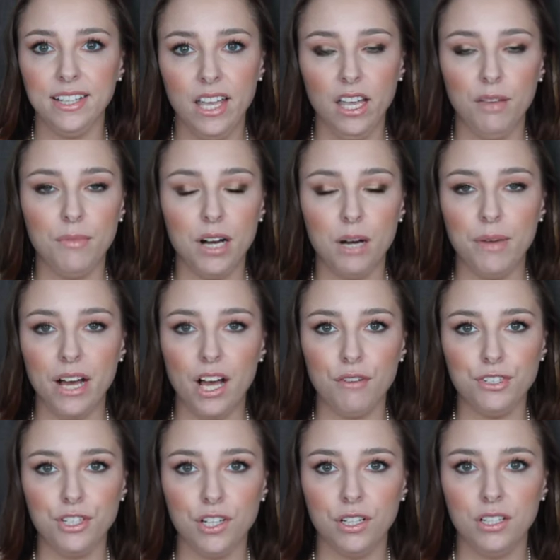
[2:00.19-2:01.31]
came up
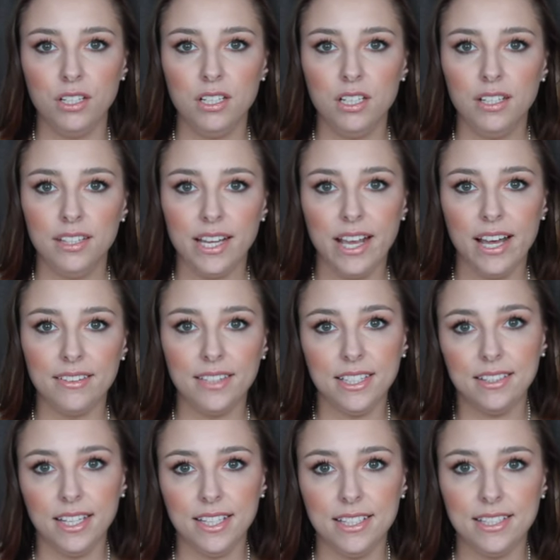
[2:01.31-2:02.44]
after the
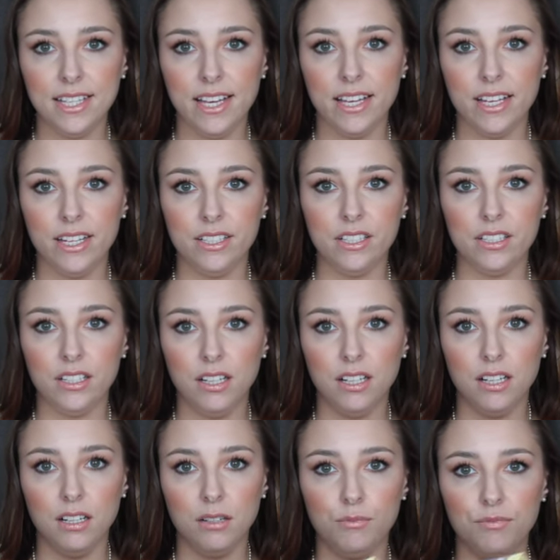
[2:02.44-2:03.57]
Kathleen Lights and
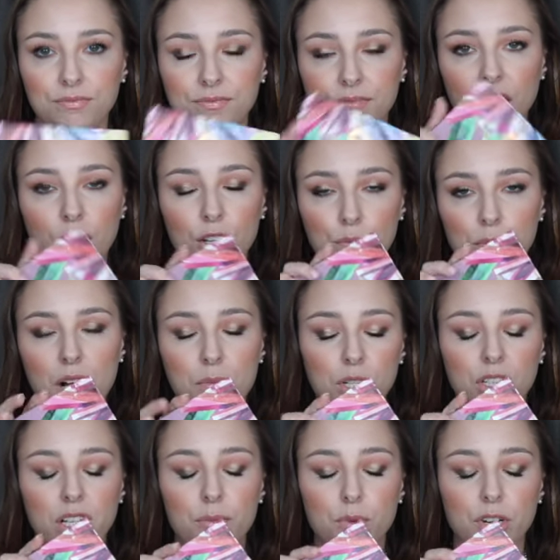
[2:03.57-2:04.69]
Colourpop
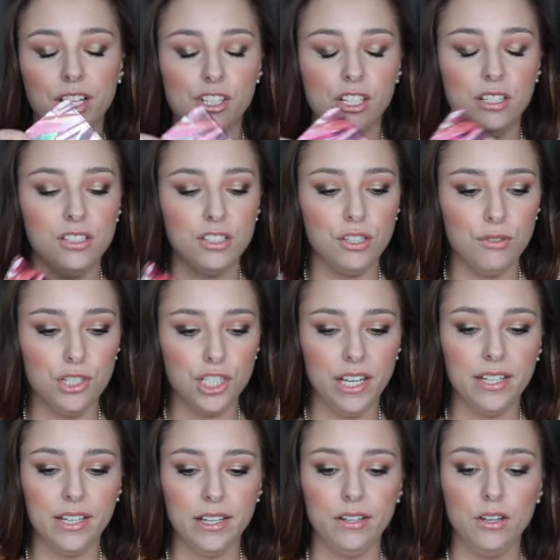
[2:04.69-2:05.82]
collaboration, So
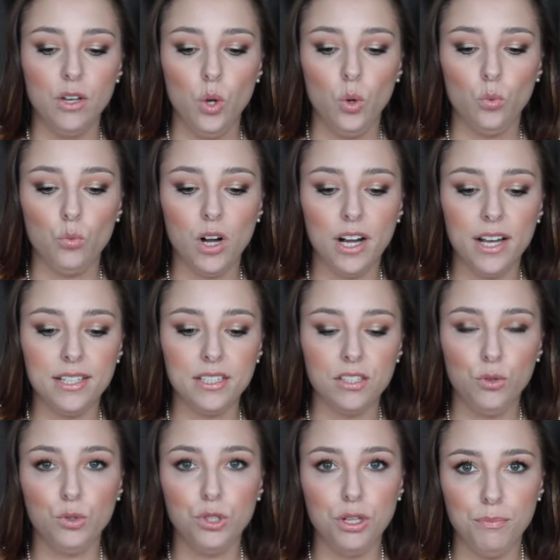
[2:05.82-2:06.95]
Jaded, was
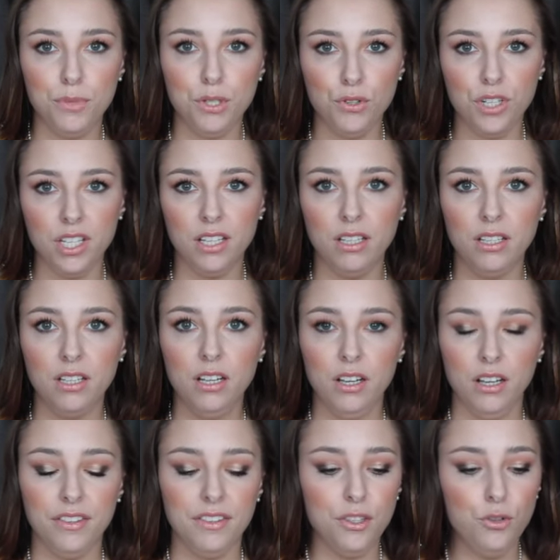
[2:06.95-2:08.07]
Huda Beauty.
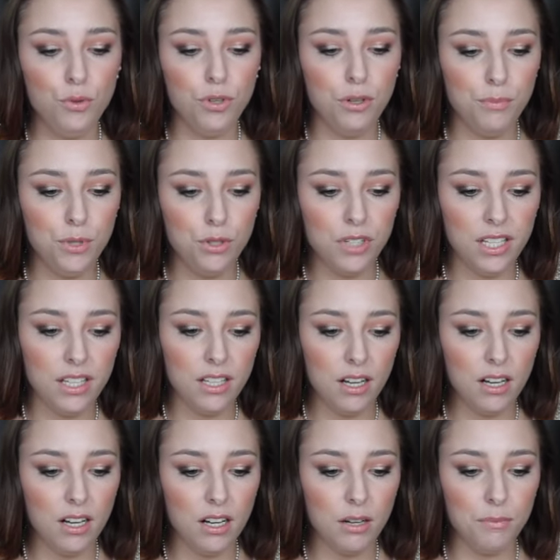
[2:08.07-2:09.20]
Huda Beauty
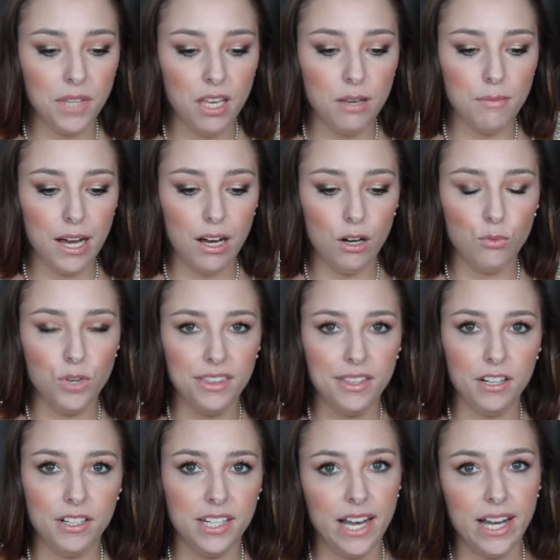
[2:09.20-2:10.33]
came out with
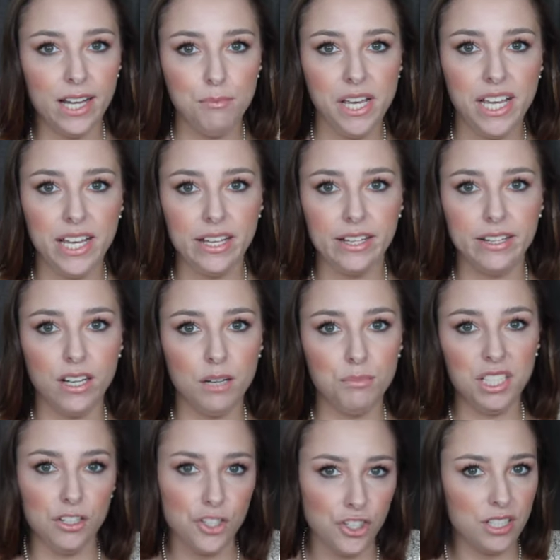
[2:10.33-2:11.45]
their 9-pan
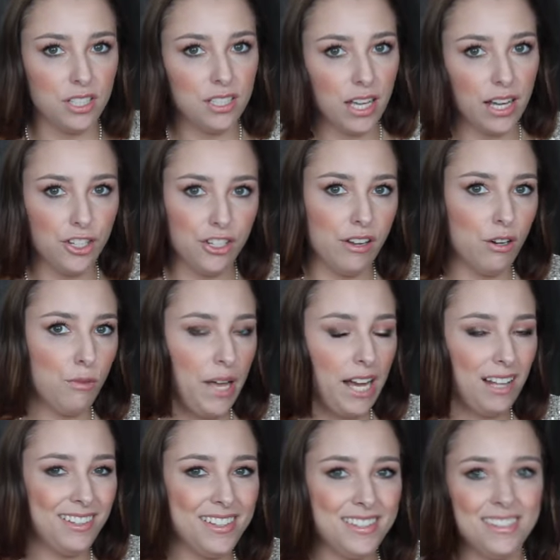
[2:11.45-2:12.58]
Obsessions eyeshadow
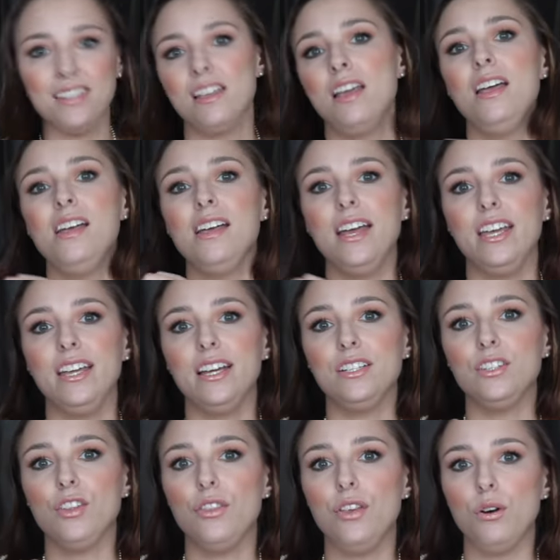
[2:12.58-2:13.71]
palettes,
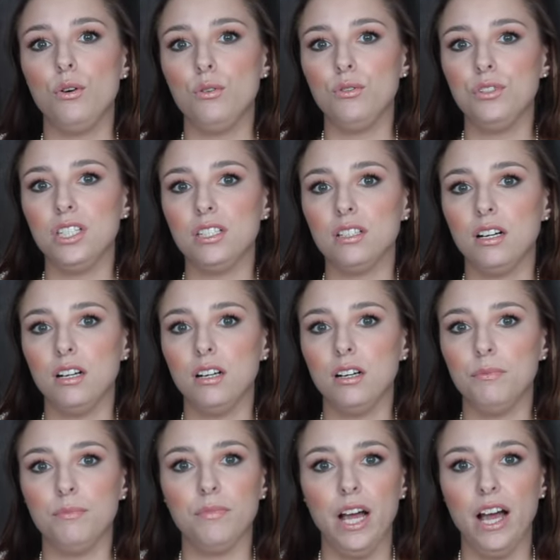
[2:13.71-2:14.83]
and those
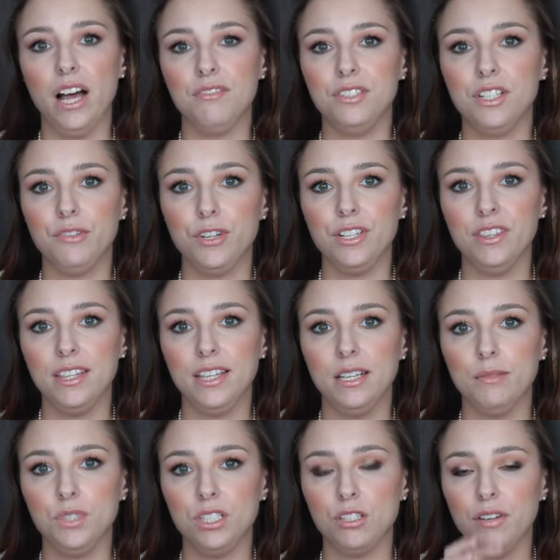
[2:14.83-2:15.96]
have different
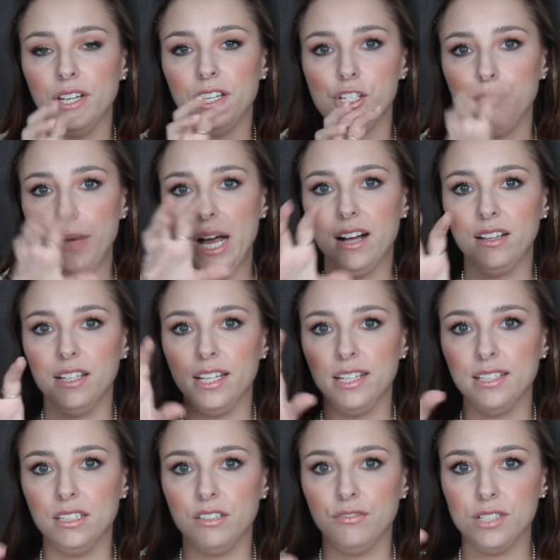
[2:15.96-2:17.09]
themes, so each palette
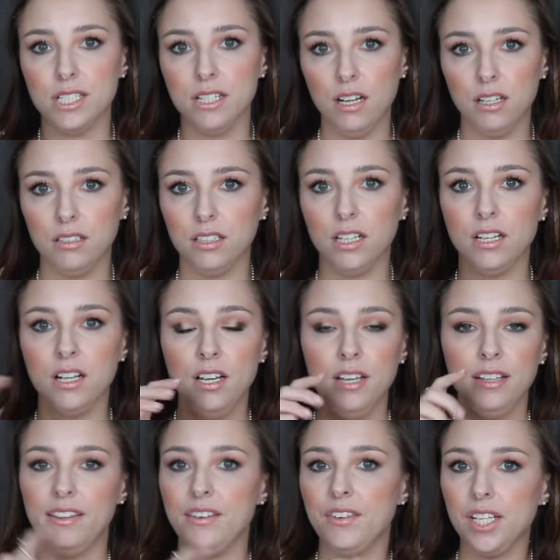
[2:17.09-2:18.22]
is a different color.
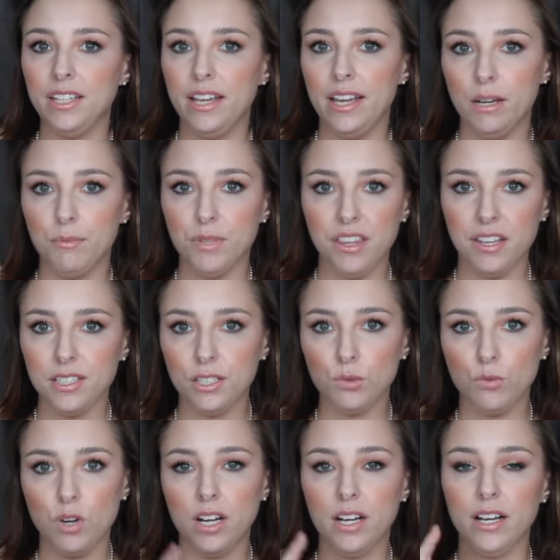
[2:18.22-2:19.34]
They've got the amethyst
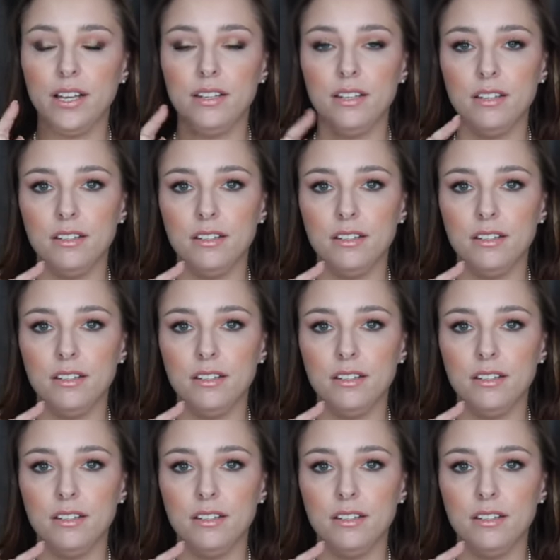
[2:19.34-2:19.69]
one,